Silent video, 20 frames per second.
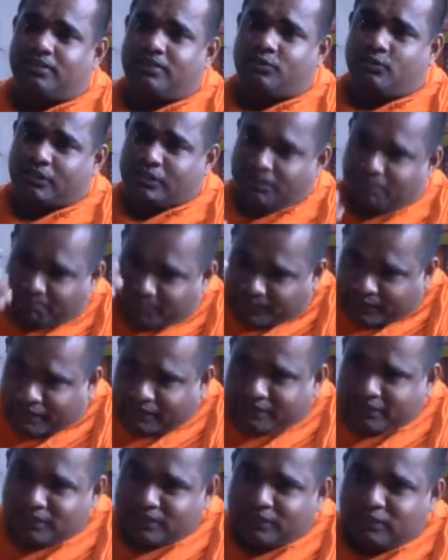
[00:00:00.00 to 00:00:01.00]
you are the
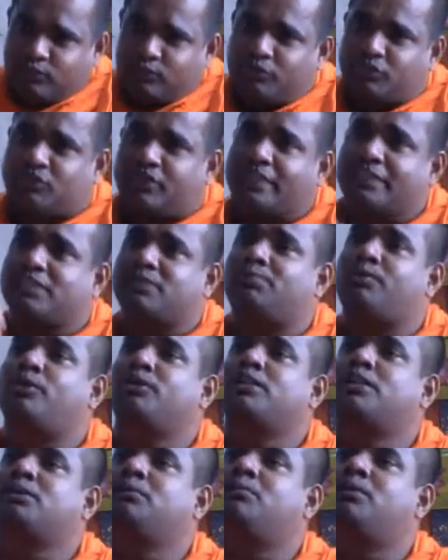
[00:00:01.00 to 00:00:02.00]
person who is
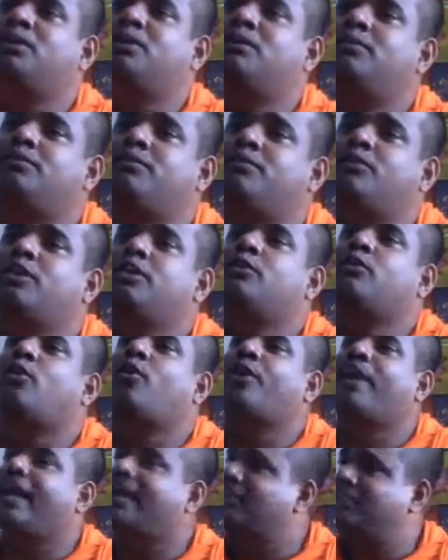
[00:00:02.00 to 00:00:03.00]
responsible for your
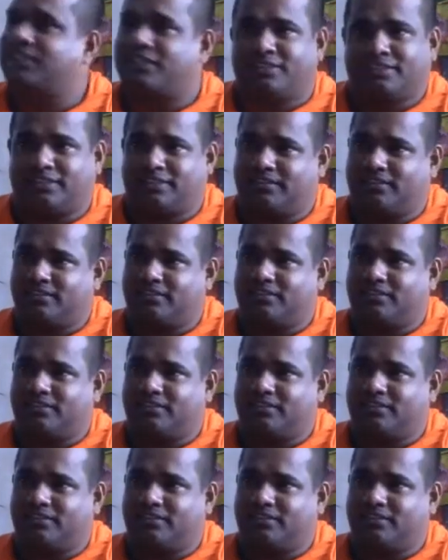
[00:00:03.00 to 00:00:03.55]
own actions,